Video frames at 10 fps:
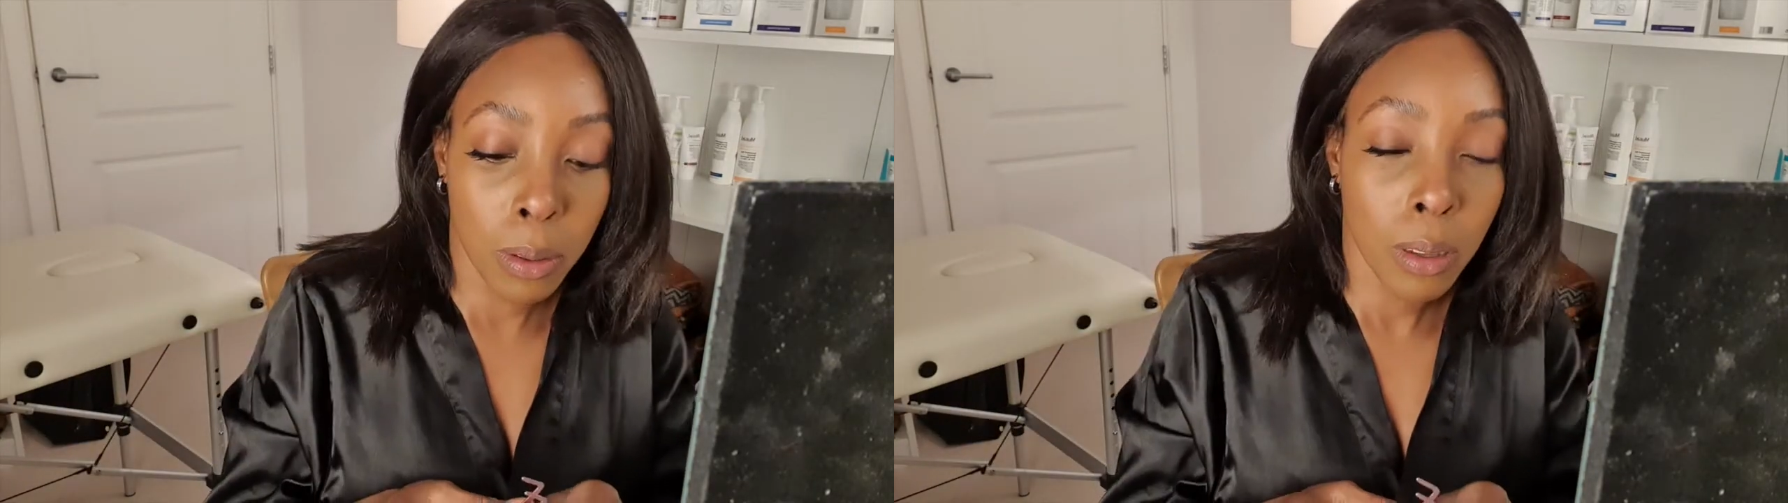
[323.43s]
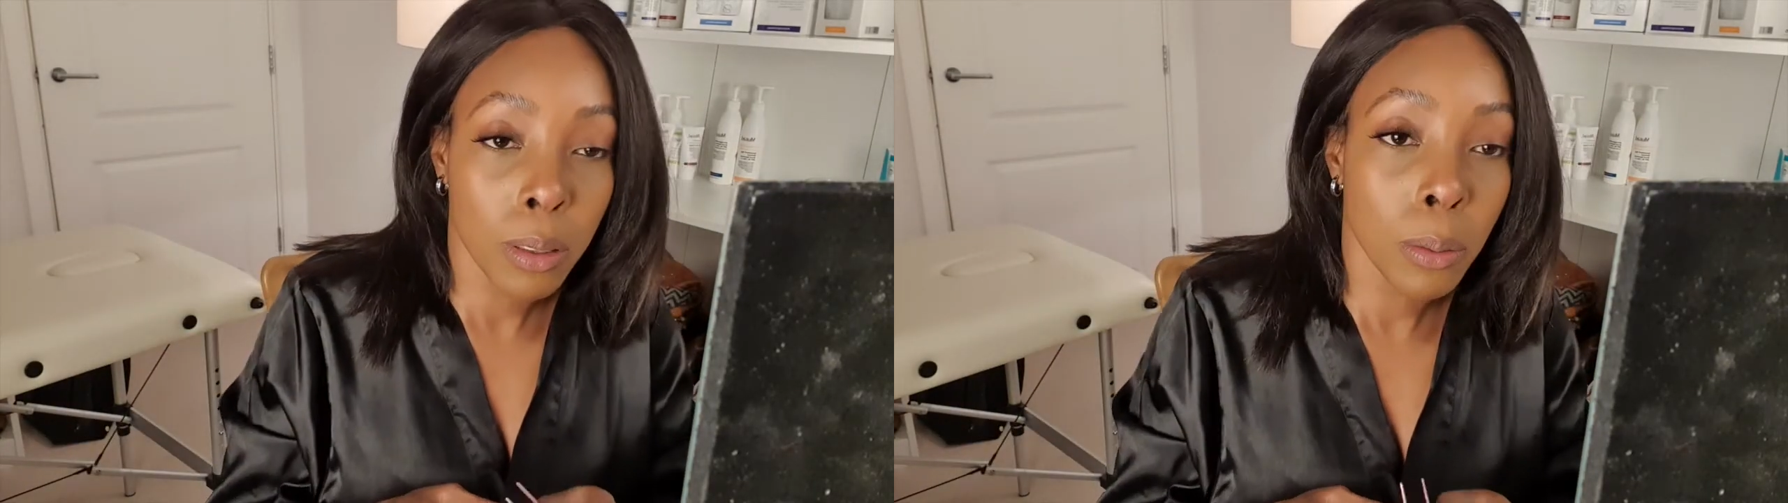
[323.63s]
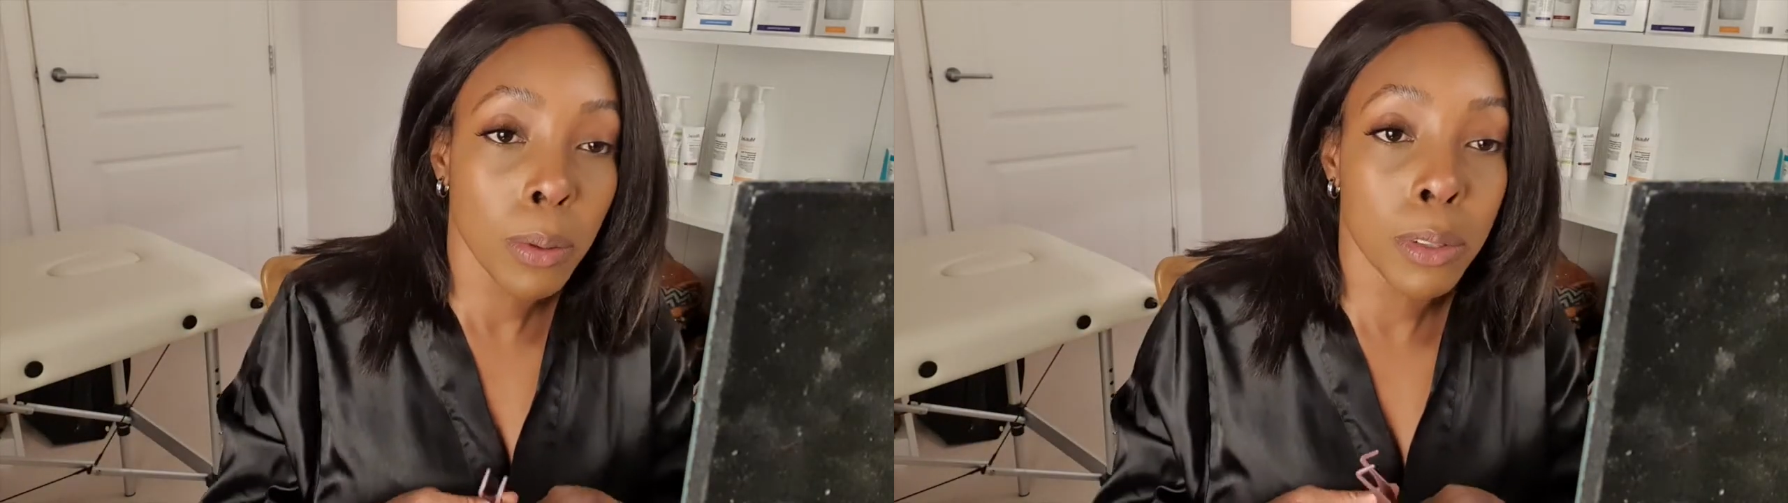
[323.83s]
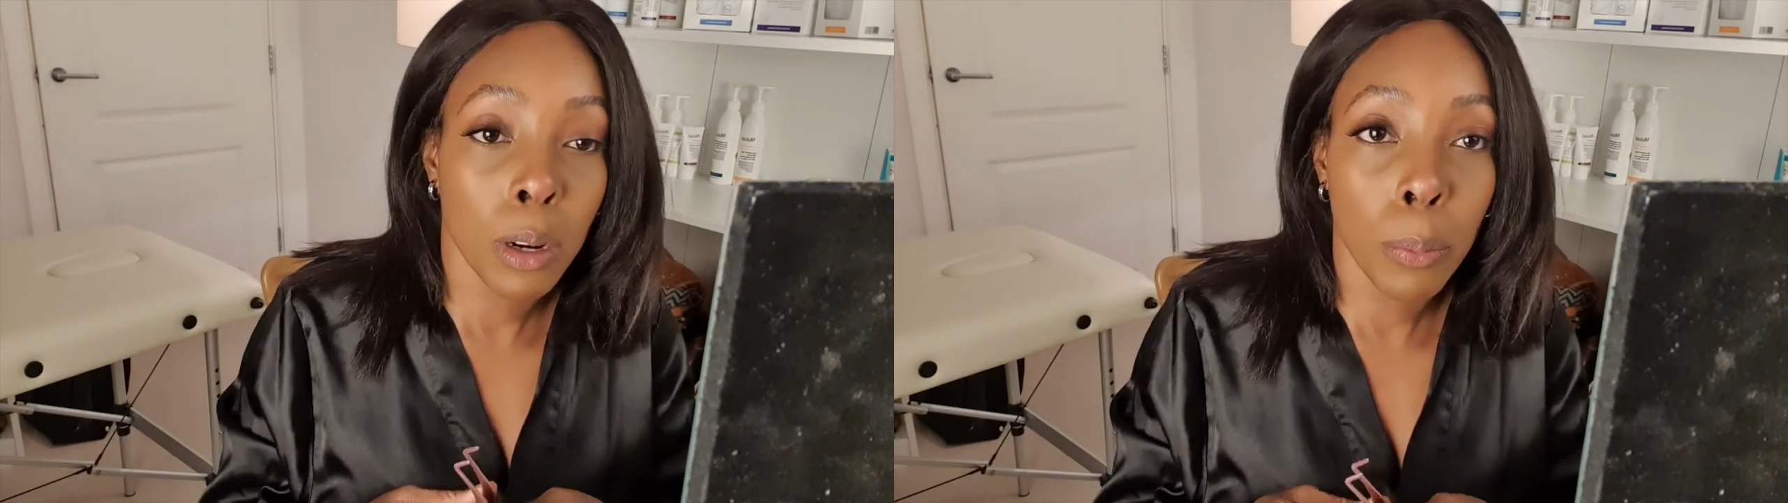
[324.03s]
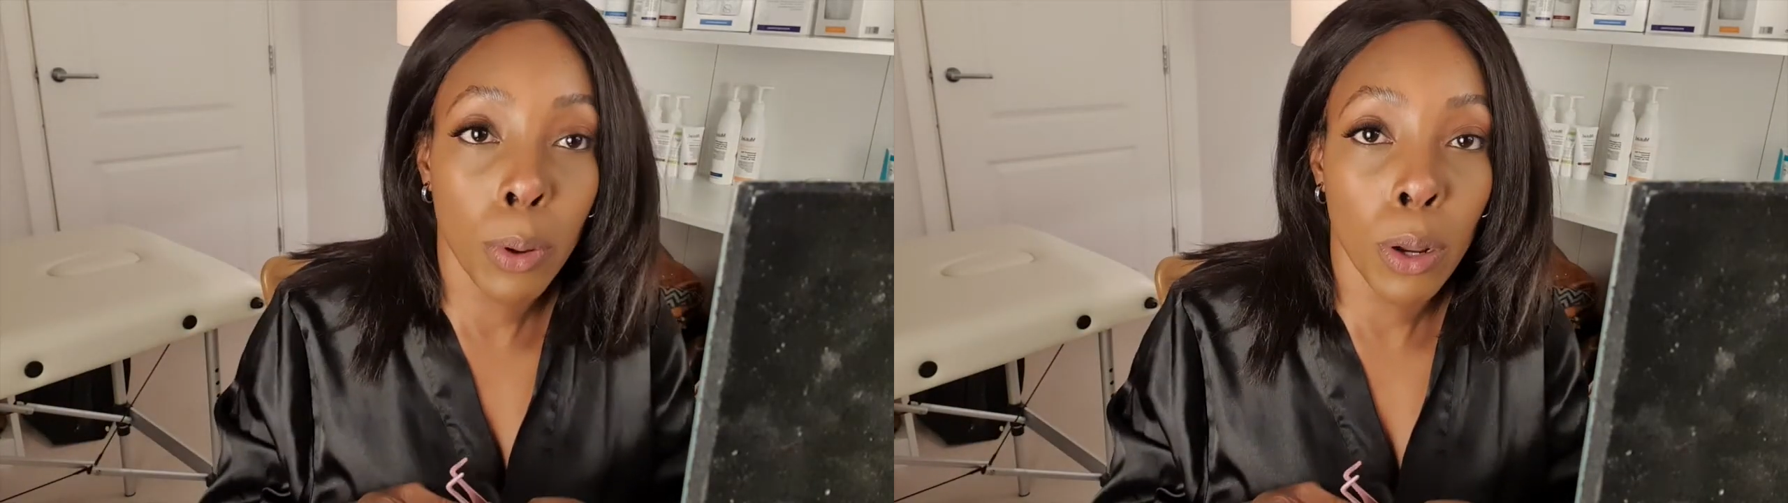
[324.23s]
I thought it was gonna
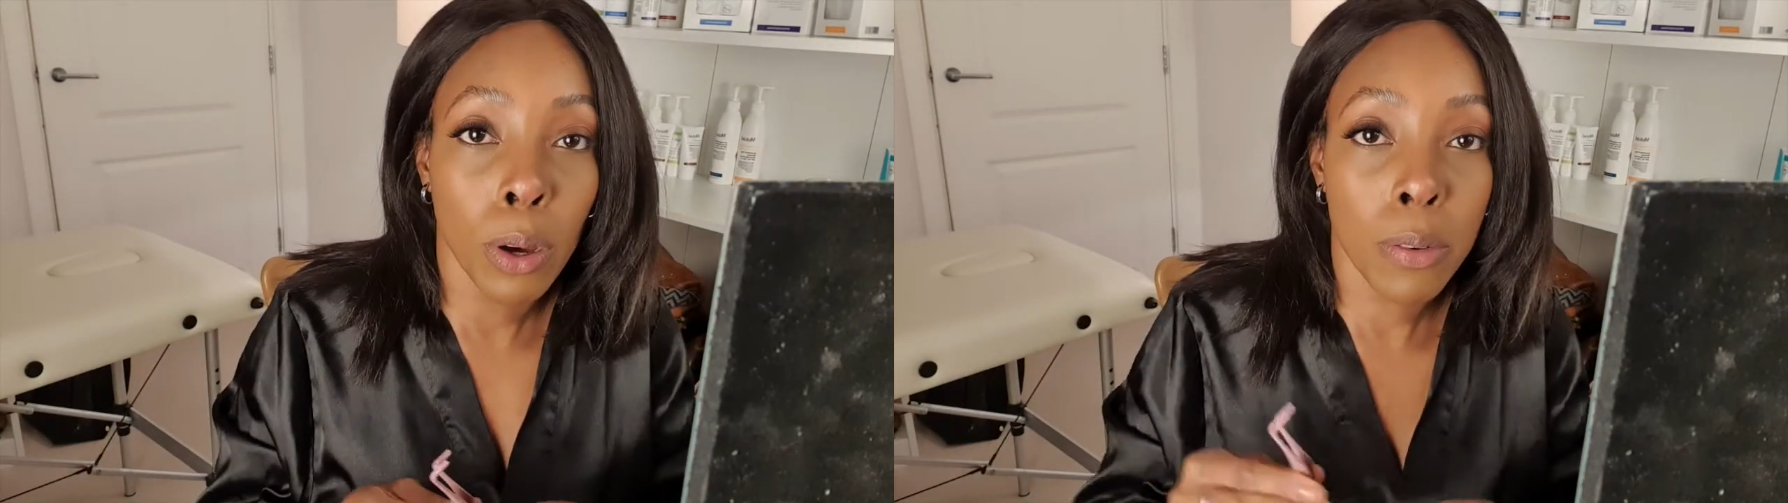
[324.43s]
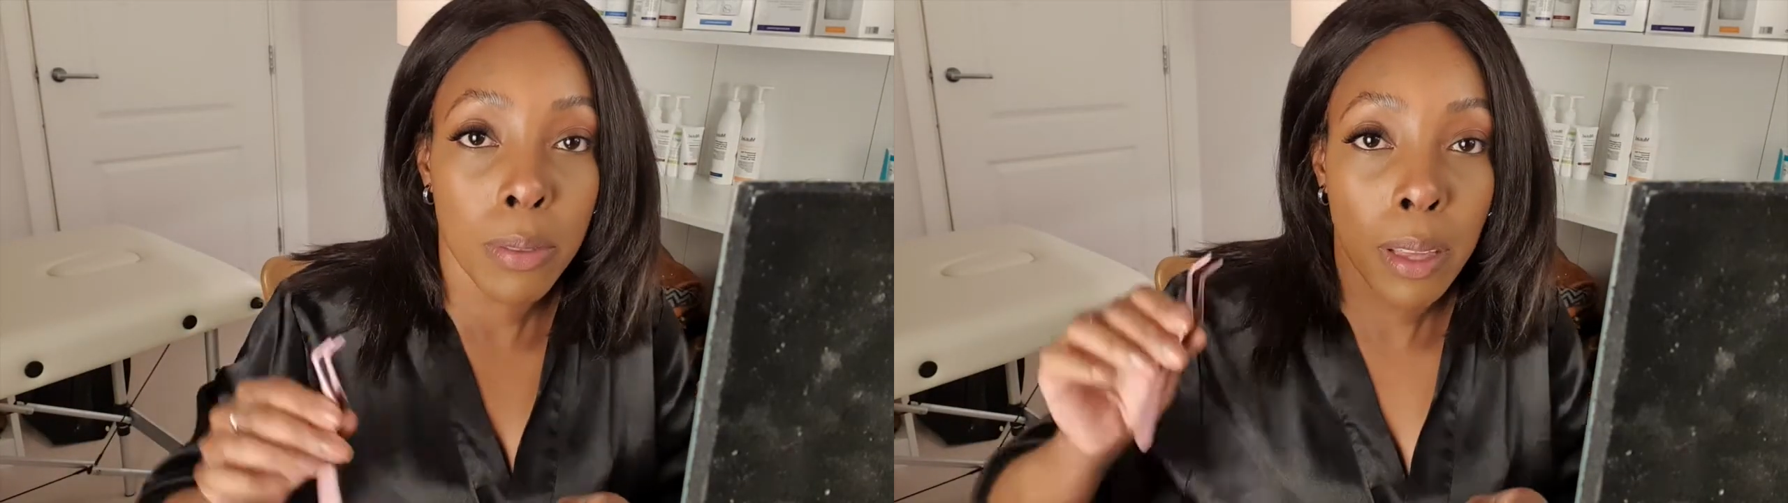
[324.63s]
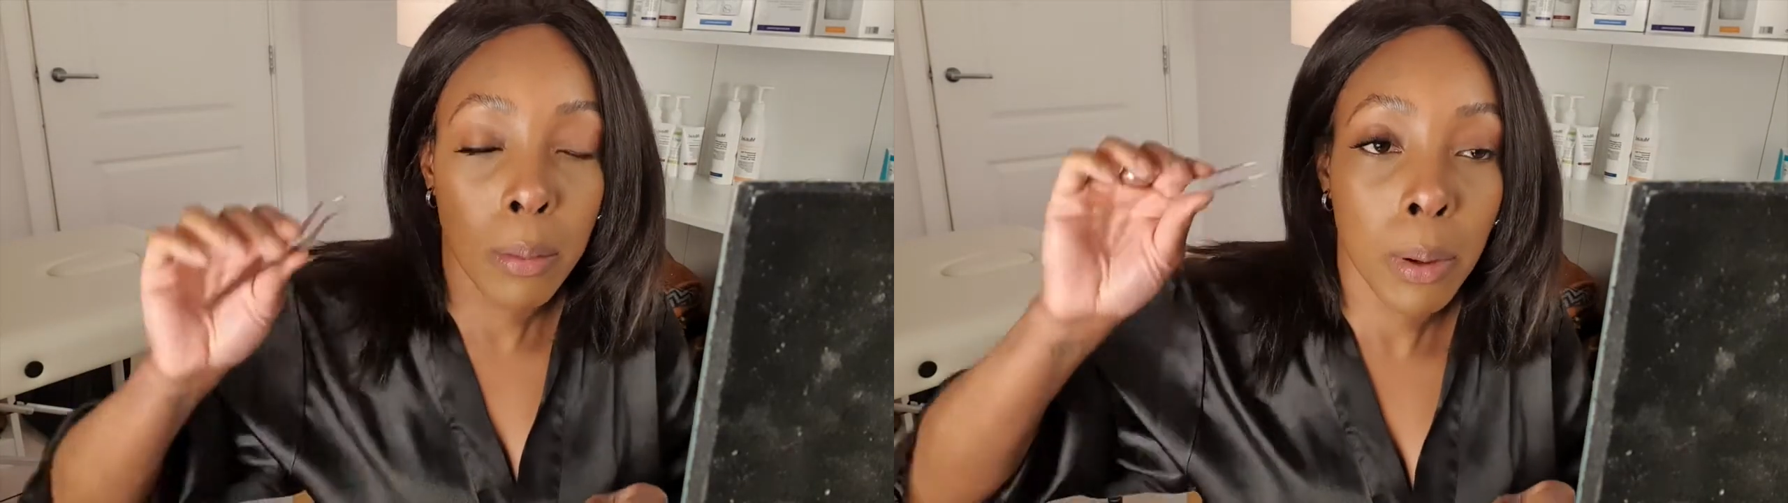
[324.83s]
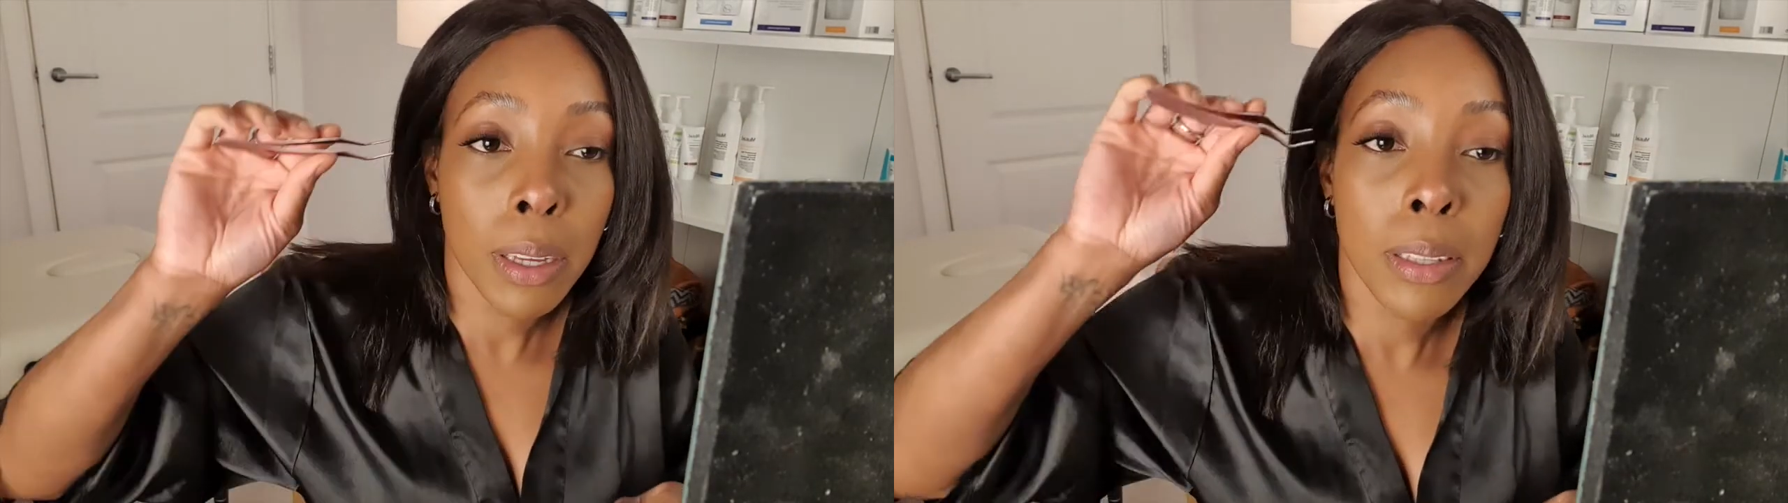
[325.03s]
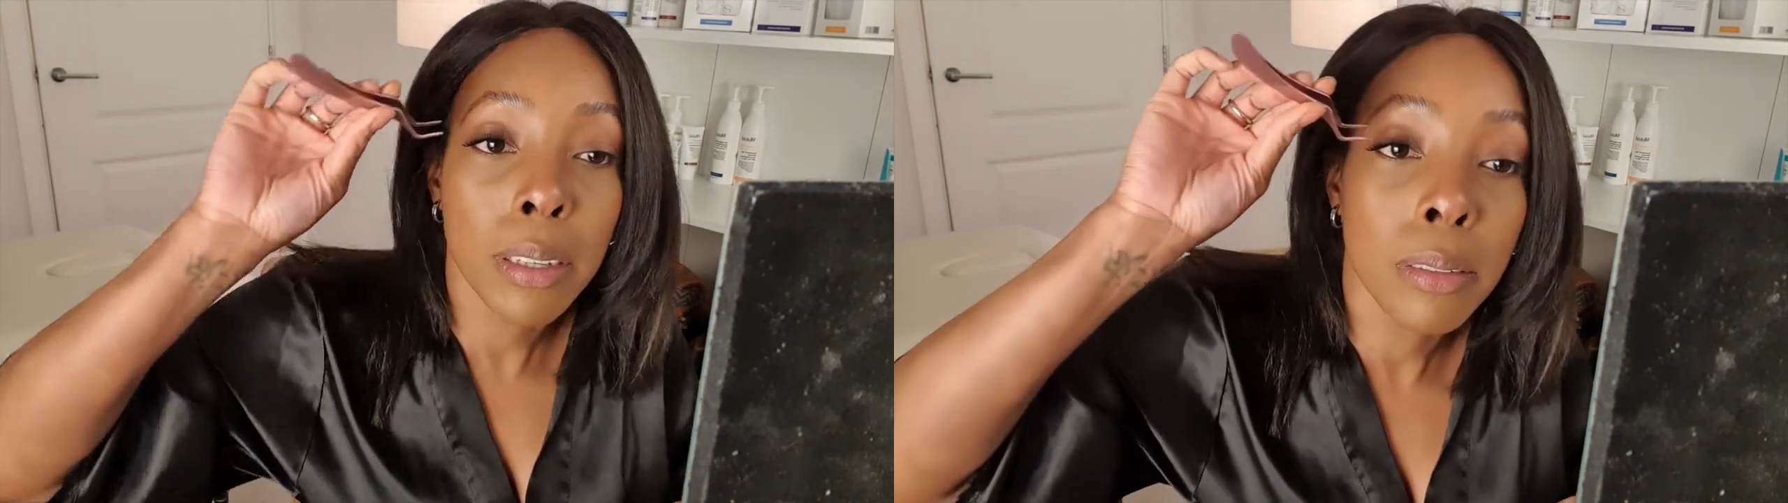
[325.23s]
pull it off then, but it didn't,